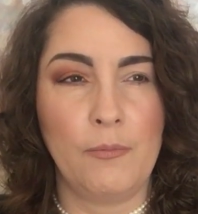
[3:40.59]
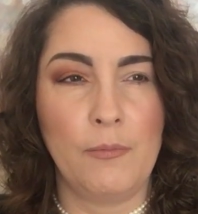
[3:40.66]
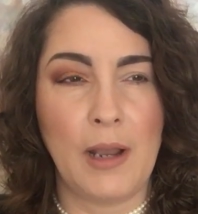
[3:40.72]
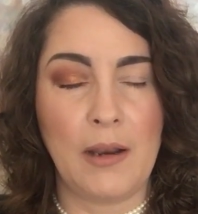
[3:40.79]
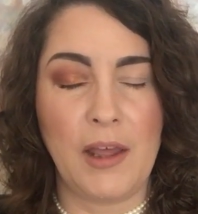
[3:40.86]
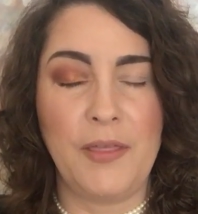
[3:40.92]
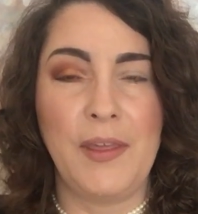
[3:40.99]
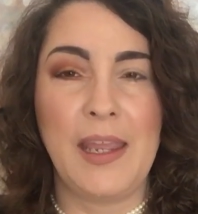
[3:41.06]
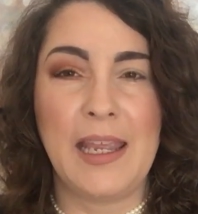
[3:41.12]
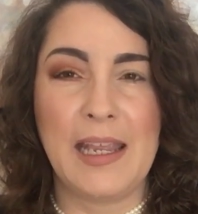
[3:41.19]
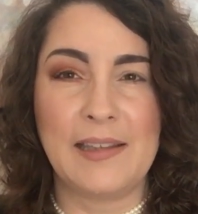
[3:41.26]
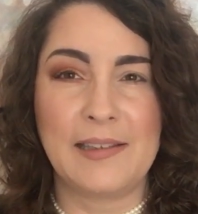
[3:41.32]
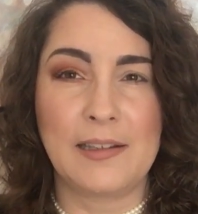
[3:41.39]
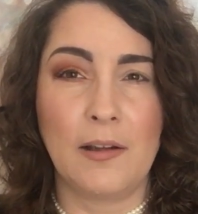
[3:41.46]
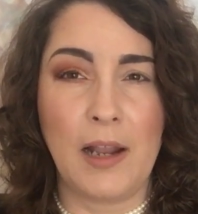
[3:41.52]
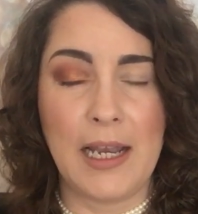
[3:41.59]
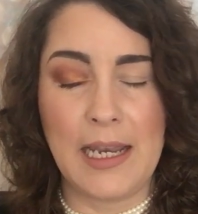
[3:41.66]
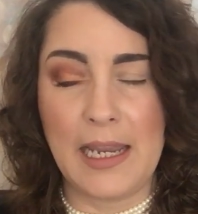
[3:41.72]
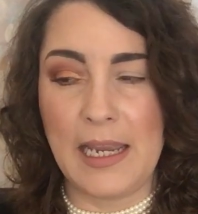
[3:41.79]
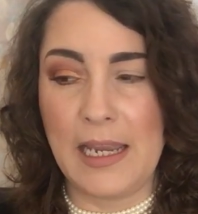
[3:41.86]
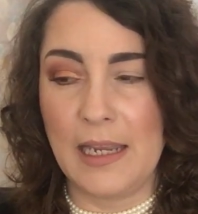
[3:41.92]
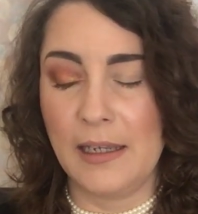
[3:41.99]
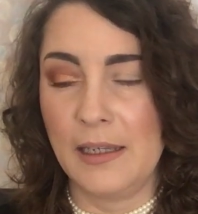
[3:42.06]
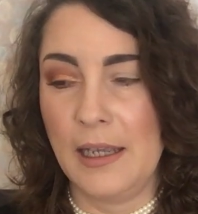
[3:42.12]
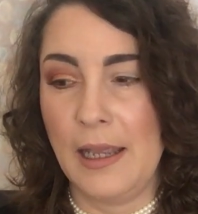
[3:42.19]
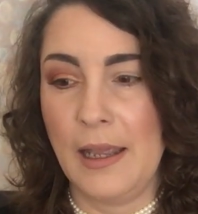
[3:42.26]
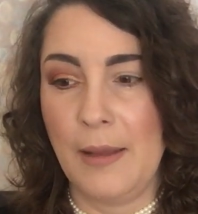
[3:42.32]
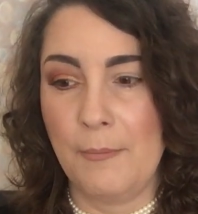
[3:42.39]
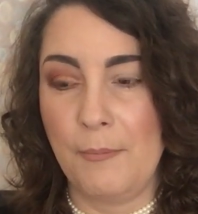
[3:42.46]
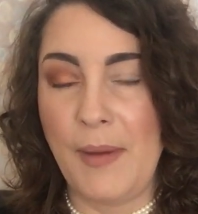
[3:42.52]
I think it's slightly
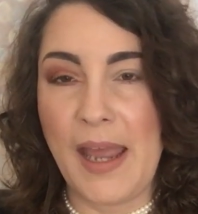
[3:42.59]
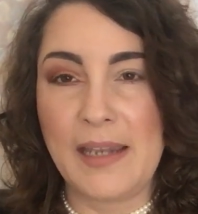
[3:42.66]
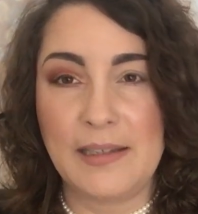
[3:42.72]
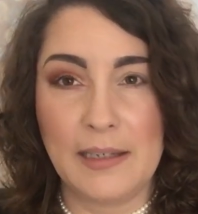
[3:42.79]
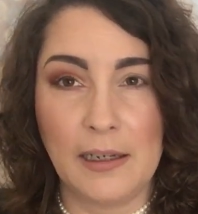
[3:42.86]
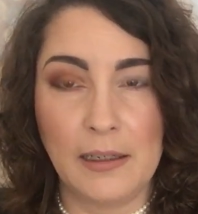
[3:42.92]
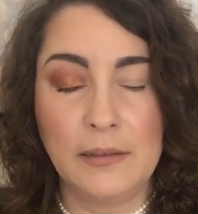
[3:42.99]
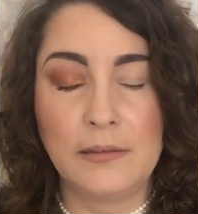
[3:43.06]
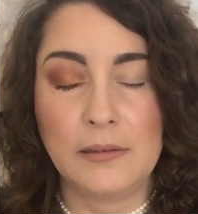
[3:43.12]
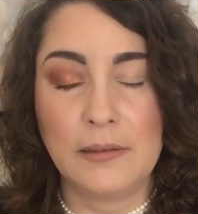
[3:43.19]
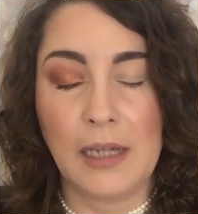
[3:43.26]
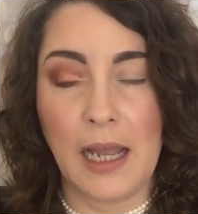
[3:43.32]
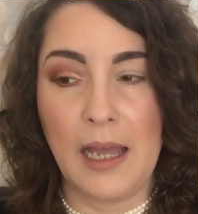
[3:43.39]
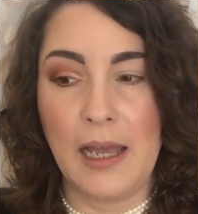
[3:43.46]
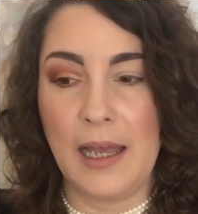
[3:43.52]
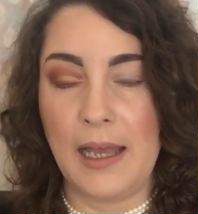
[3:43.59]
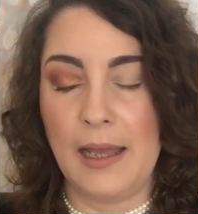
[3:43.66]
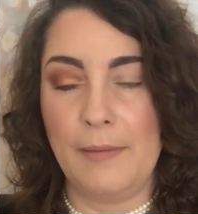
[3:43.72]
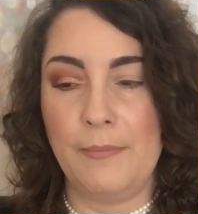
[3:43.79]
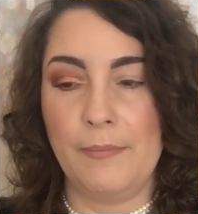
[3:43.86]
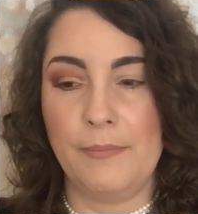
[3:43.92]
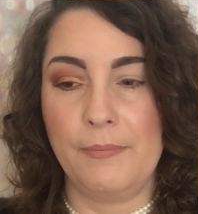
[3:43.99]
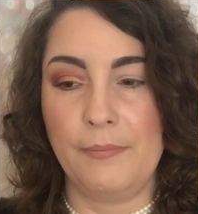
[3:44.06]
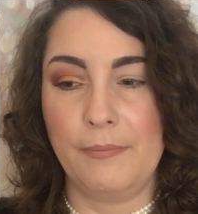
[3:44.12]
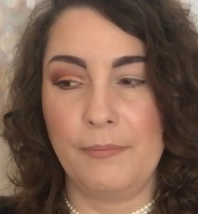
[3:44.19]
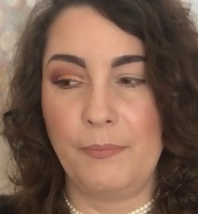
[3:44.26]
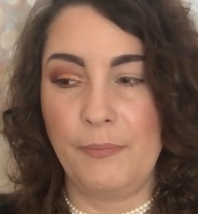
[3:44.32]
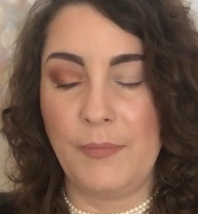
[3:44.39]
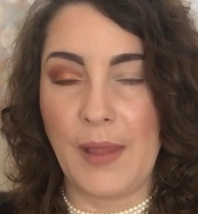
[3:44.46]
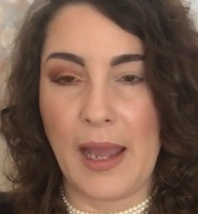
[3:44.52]
better than
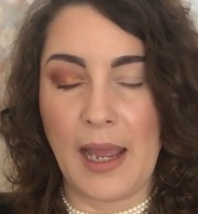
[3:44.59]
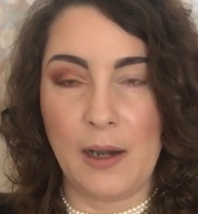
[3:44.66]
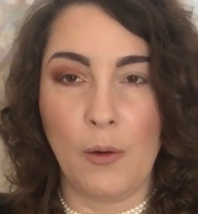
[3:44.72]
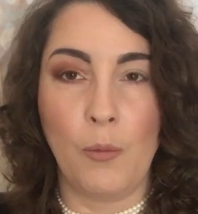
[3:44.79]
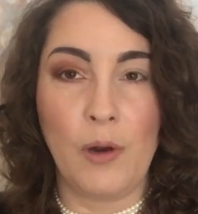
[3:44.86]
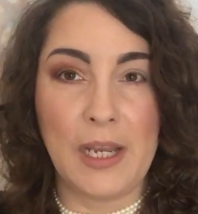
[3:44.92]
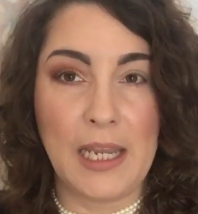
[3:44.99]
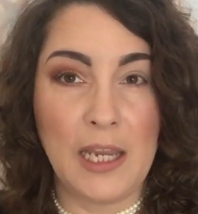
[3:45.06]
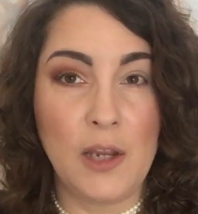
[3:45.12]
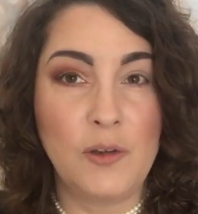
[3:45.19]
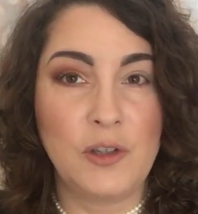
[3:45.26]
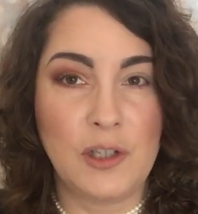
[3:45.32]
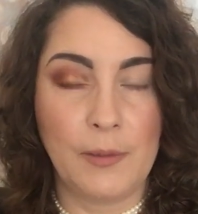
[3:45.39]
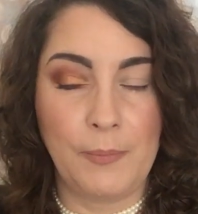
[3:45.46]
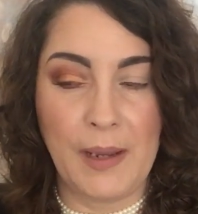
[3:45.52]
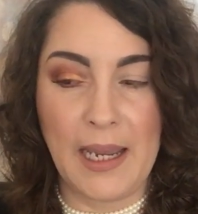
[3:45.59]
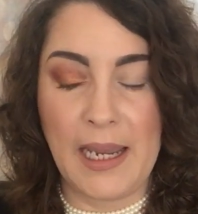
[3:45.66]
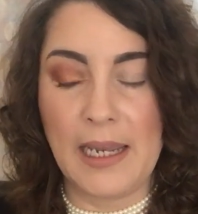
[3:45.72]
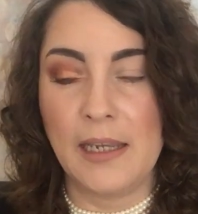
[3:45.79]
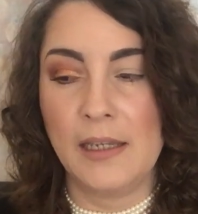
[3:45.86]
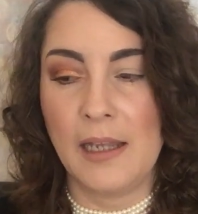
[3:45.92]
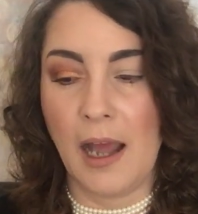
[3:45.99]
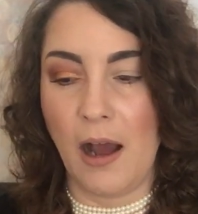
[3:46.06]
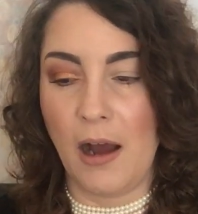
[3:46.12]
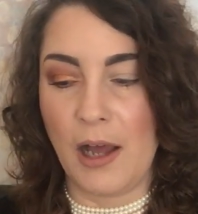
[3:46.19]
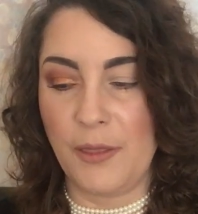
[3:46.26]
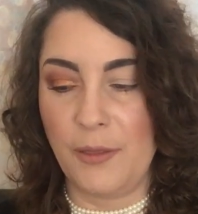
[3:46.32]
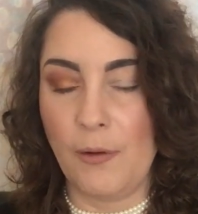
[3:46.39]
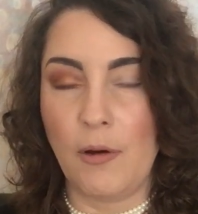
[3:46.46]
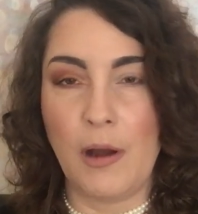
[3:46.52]
what it used to be,
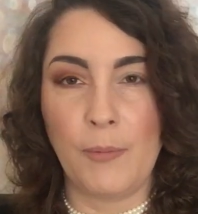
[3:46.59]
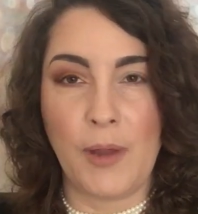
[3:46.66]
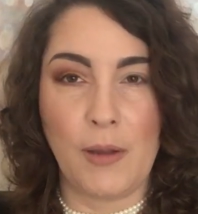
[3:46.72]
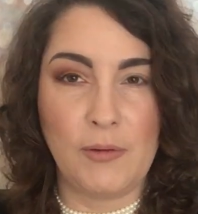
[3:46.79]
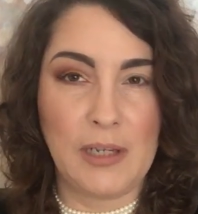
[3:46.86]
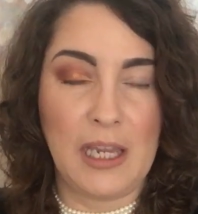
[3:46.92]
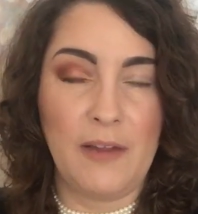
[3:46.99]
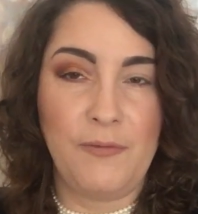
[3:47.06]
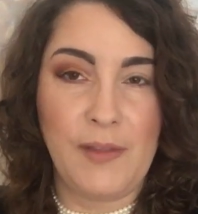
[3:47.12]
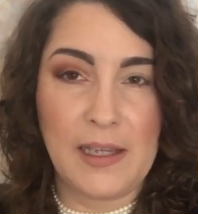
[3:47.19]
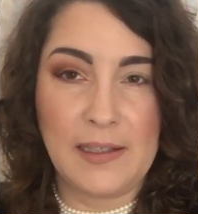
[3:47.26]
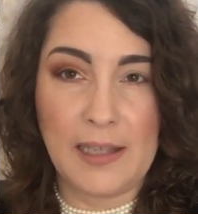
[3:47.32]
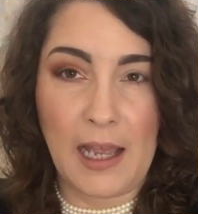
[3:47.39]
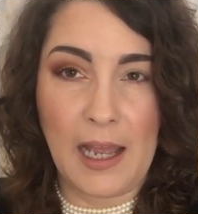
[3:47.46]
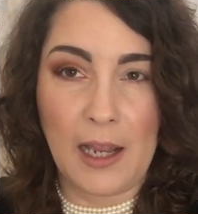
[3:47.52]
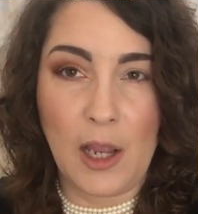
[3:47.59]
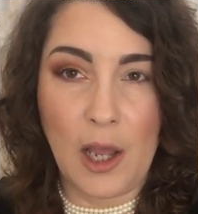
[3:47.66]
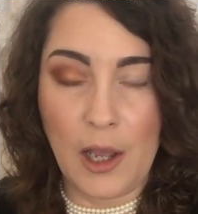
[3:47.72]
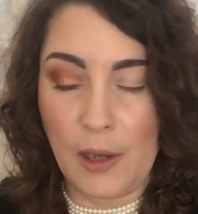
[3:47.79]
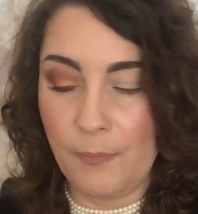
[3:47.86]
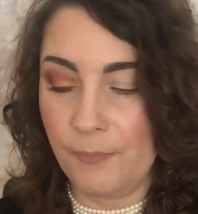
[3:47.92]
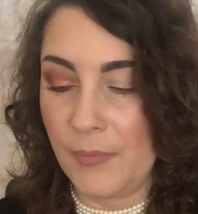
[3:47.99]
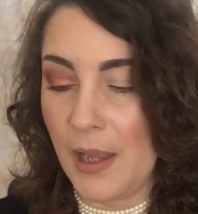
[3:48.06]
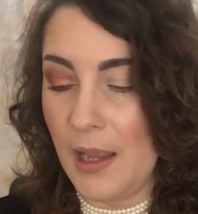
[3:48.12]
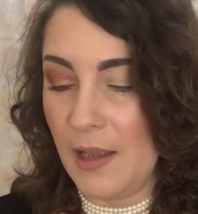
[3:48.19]
I thought I'm going to give this a go.